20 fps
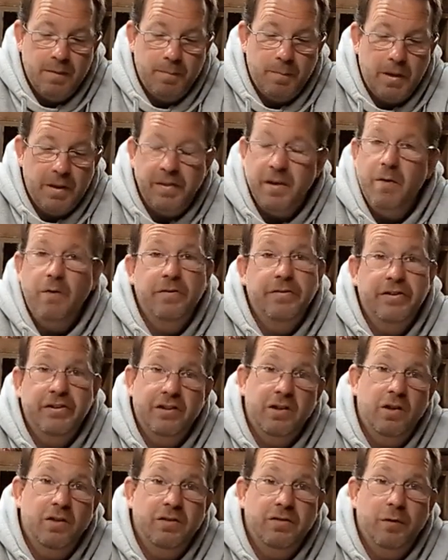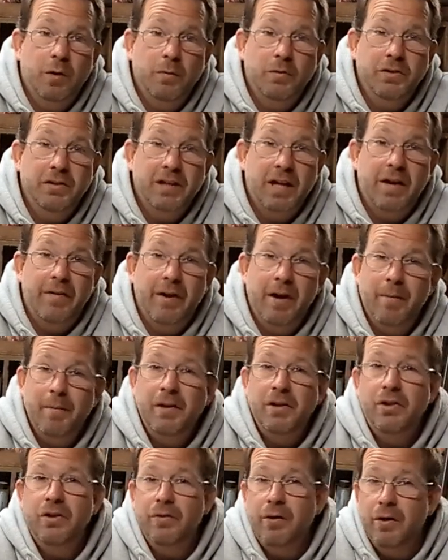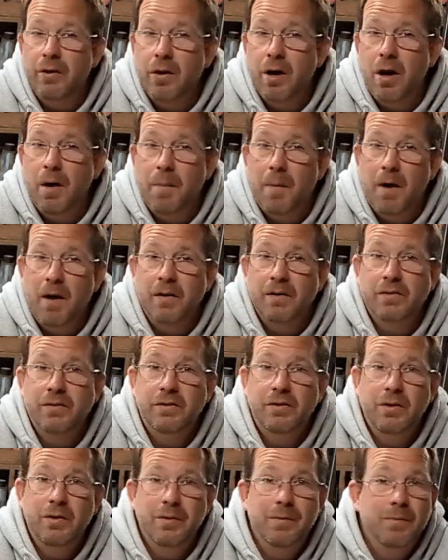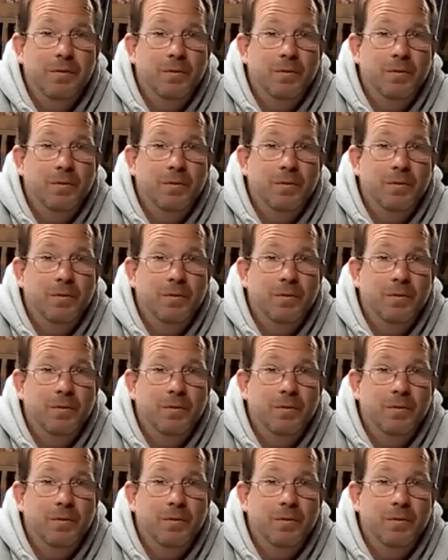but there's lots of options out there. I mean, Euro Car Parts do them.